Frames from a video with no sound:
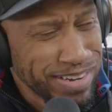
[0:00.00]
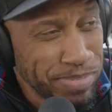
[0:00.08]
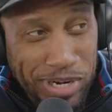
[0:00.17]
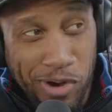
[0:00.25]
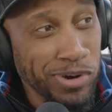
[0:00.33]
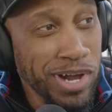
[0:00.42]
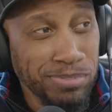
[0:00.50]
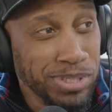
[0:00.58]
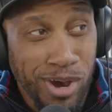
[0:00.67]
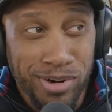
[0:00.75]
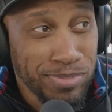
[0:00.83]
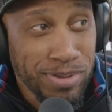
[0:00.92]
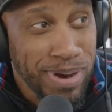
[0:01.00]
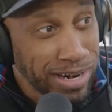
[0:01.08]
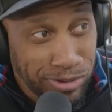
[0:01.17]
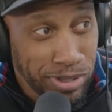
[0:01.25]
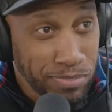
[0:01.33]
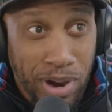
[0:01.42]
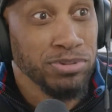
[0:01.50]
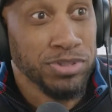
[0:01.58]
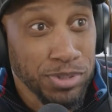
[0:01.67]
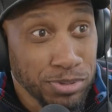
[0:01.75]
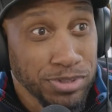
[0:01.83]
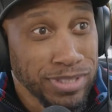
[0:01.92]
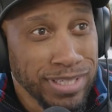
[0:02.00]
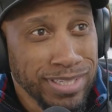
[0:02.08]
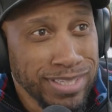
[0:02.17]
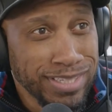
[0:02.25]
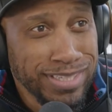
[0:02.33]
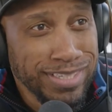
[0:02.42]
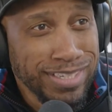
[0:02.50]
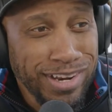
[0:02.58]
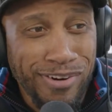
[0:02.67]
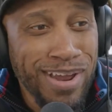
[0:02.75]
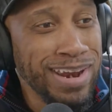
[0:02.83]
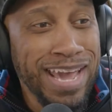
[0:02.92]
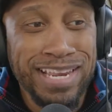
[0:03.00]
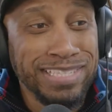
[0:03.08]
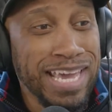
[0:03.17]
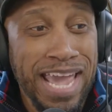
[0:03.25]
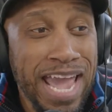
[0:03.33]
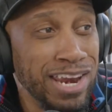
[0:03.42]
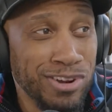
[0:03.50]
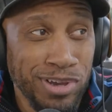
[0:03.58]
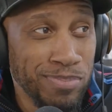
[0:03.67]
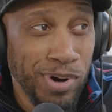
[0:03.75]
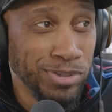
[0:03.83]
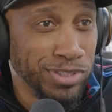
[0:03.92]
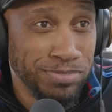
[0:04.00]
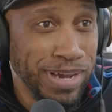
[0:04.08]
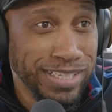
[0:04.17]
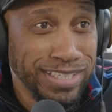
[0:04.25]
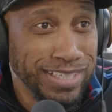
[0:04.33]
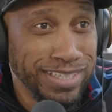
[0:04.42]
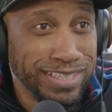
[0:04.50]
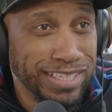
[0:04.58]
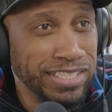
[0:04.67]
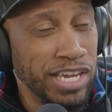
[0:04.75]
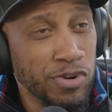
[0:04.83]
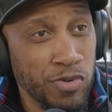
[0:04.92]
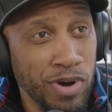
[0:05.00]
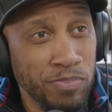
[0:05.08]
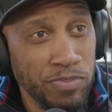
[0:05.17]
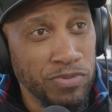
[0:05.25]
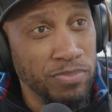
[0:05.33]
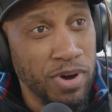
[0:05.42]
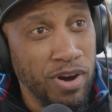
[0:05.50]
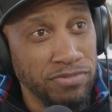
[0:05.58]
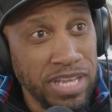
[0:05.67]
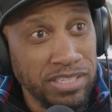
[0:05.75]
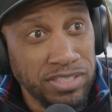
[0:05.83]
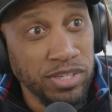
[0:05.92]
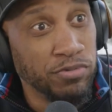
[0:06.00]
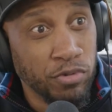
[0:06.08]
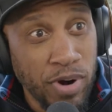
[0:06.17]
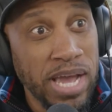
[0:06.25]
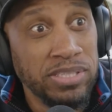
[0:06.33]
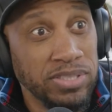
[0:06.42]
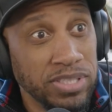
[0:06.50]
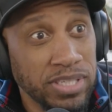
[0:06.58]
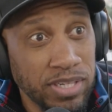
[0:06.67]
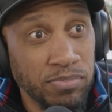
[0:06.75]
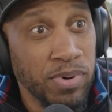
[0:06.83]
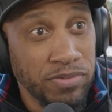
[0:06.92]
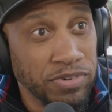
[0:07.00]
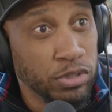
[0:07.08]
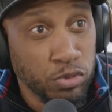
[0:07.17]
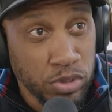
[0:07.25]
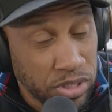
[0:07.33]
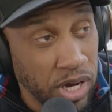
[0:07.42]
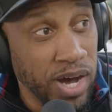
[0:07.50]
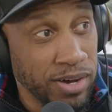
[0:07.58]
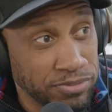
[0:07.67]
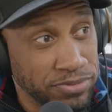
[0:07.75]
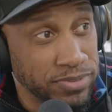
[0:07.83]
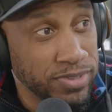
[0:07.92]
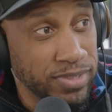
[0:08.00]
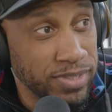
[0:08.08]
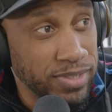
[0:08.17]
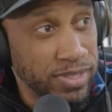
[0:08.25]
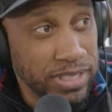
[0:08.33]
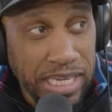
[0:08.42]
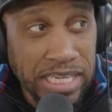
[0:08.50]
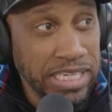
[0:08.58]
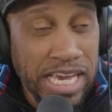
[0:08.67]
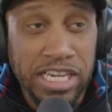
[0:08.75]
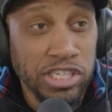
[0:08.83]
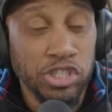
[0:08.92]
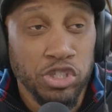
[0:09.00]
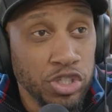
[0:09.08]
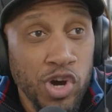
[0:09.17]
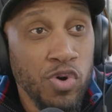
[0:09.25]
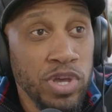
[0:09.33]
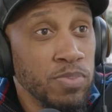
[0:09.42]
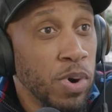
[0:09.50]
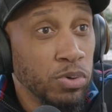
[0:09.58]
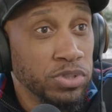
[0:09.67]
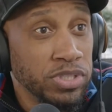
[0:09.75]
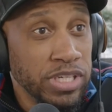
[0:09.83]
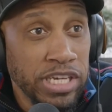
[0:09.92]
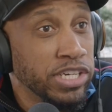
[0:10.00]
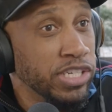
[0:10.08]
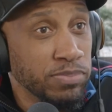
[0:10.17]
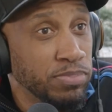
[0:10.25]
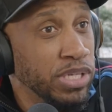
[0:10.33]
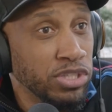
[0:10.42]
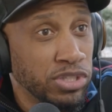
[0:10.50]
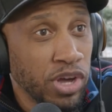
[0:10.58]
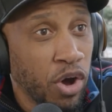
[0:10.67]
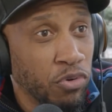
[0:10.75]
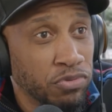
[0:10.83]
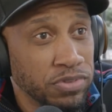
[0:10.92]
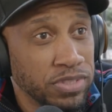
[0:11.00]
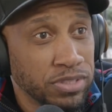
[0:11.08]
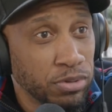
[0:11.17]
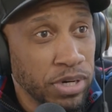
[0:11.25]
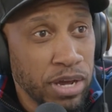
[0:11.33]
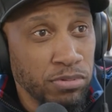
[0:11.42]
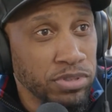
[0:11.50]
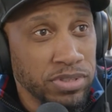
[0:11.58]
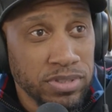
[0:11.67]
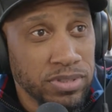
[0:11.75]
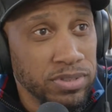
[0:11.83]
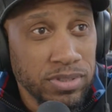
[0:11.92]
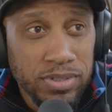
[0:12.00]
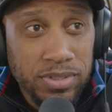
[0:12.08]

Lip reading: But don't come talk to me about no emotional shit. Granddaddies ain't had no emotions back then. Because they grew up from off that civil rights shit. Them motherfuckers was tough. They couldn't show emotion. They couldn't be soft. So they was just